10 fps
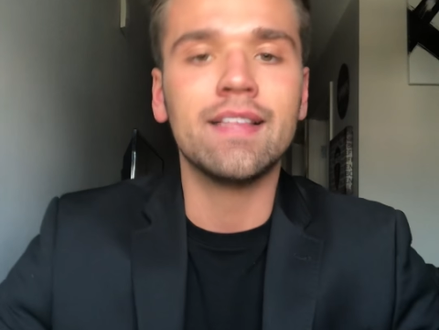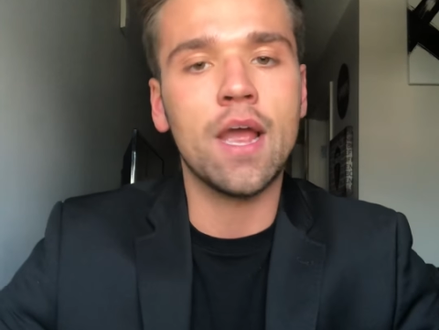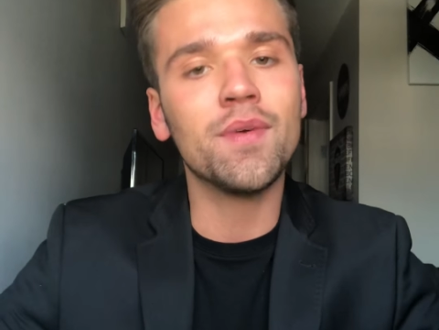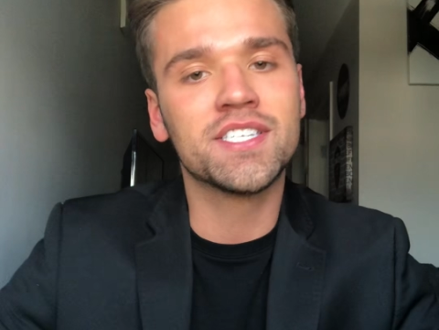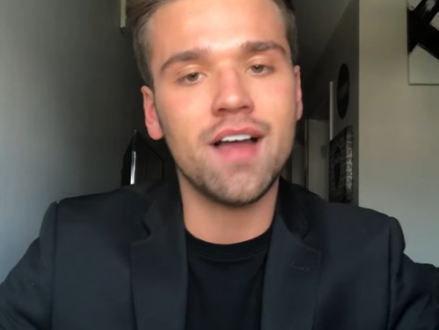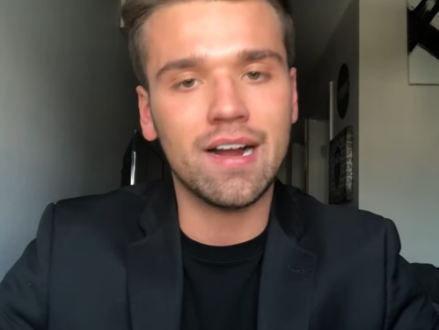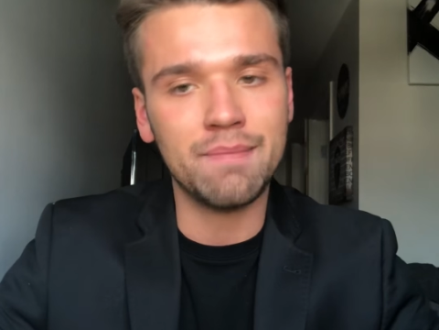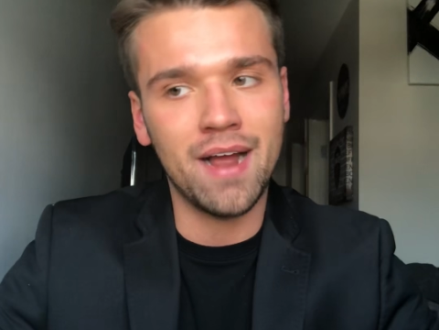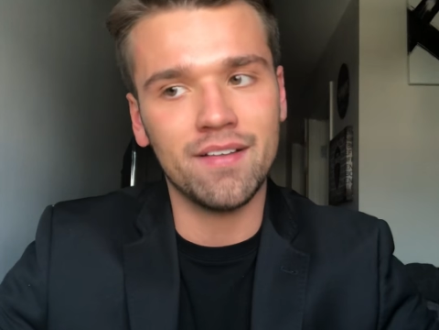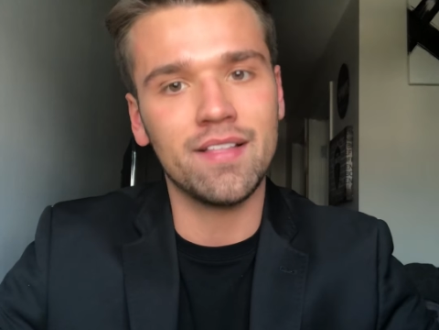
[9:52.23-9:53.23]
They always talk
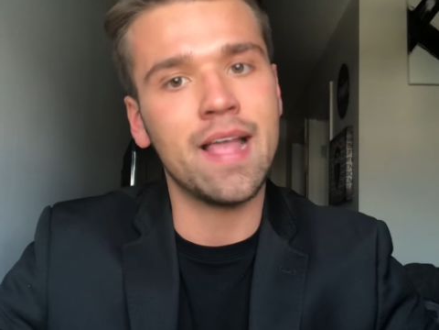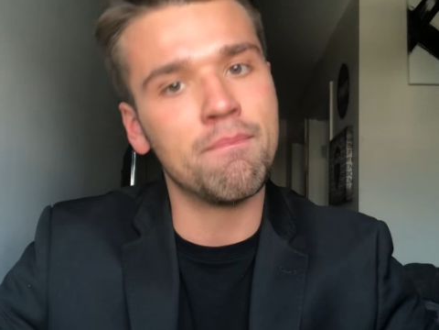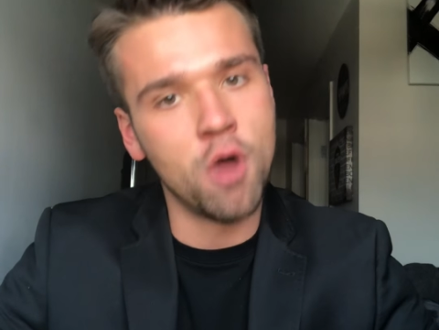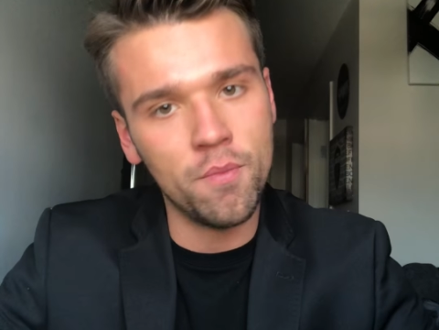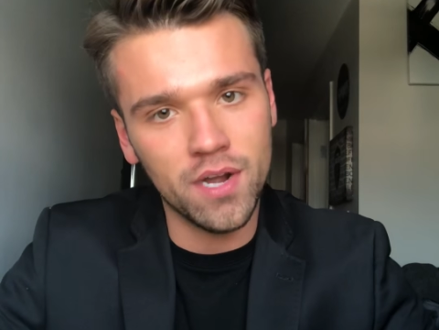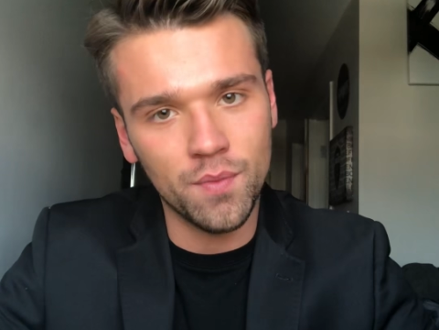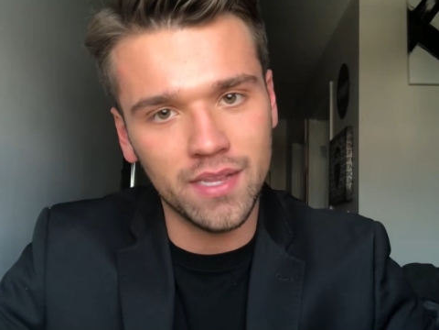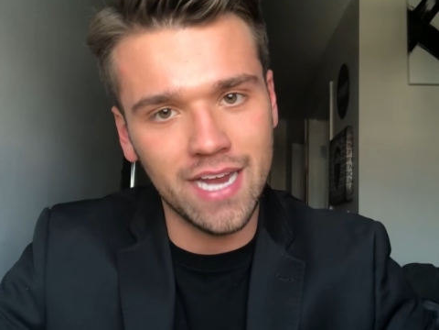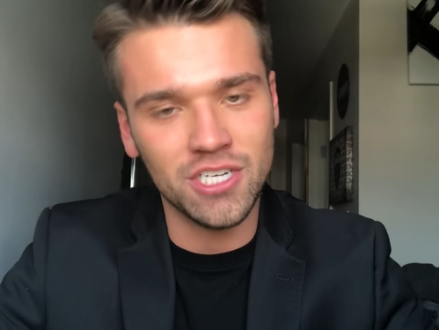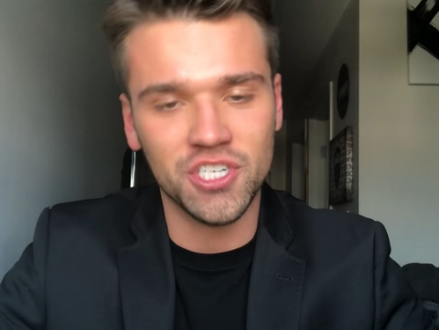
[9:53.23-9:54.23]
about that moment in a
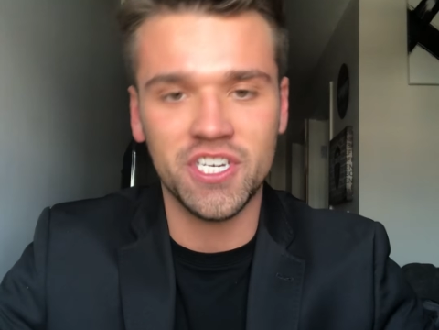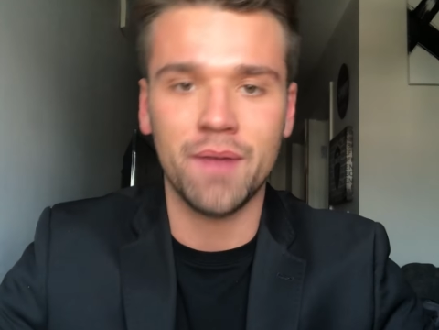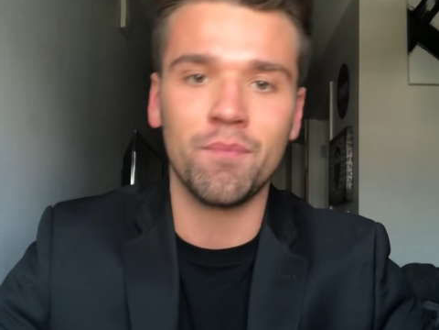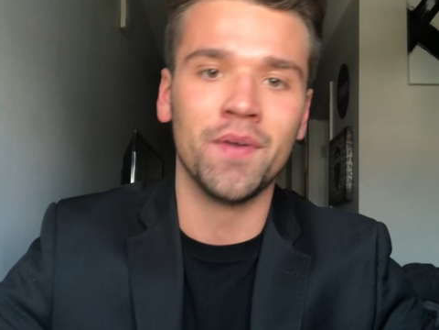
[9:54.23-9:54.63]
relationship